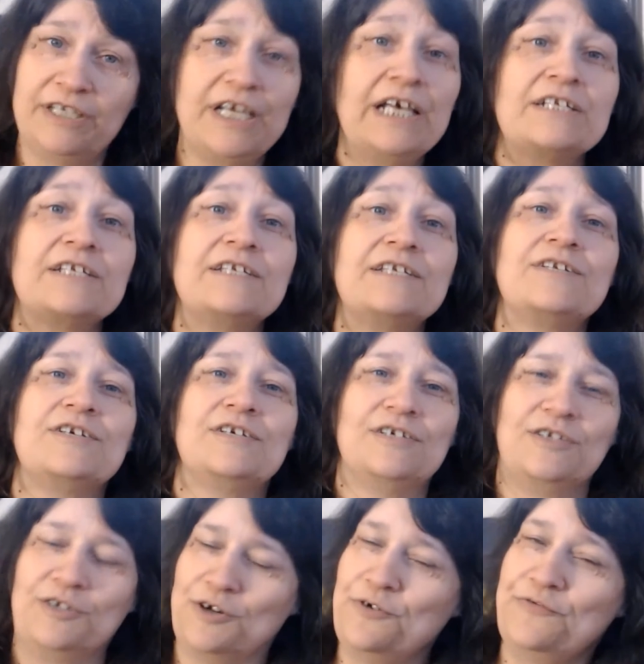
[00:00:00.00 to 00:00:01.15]
Yes,
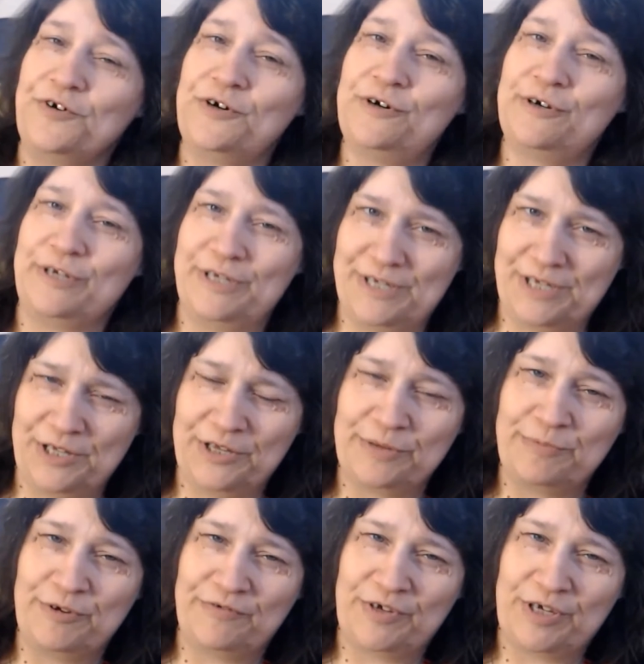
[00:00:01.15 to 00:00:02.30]
Gopher is in this
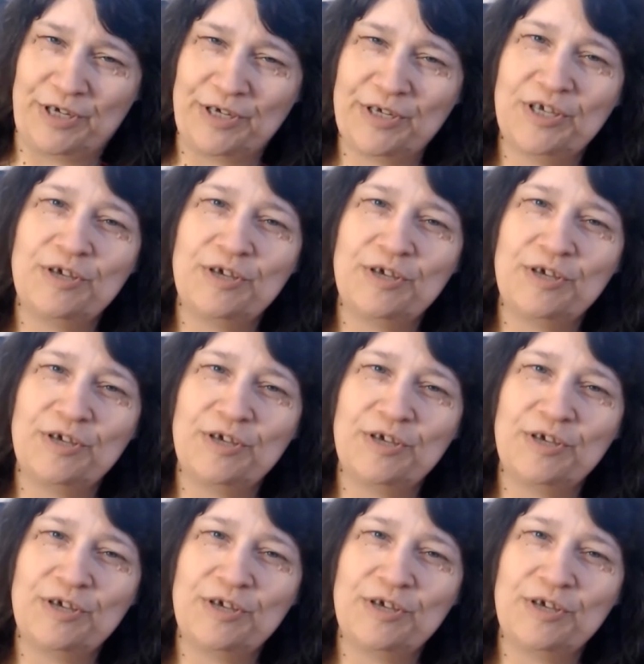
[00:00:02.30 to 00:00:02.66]
movie,